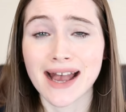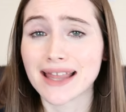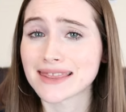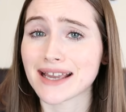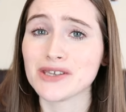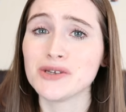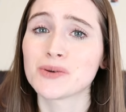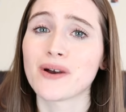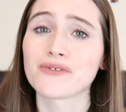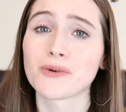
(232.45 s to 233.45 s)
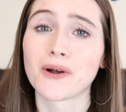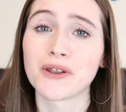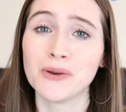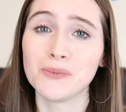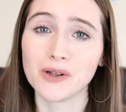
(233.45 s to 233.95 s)
and thank you to everyone
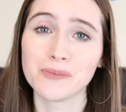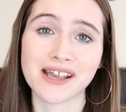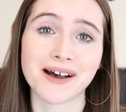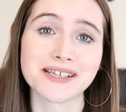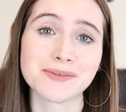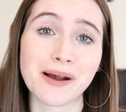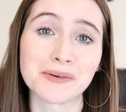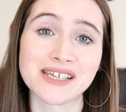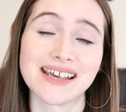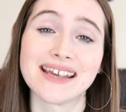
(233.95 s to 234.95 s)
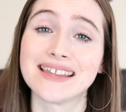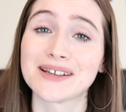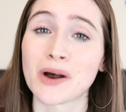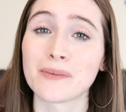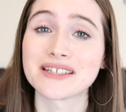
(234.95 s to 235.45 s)
who will be kind about it in
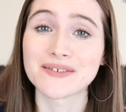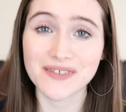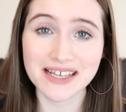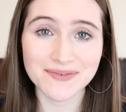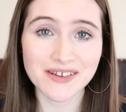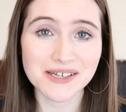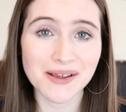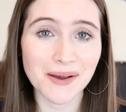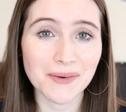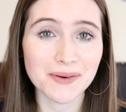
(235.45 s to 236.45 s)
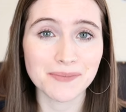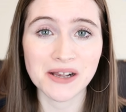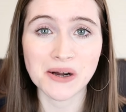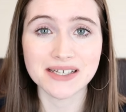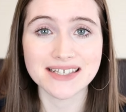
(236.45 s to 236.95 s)
the comments of this video
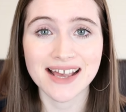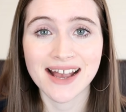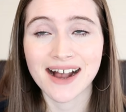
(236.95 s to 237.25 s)
because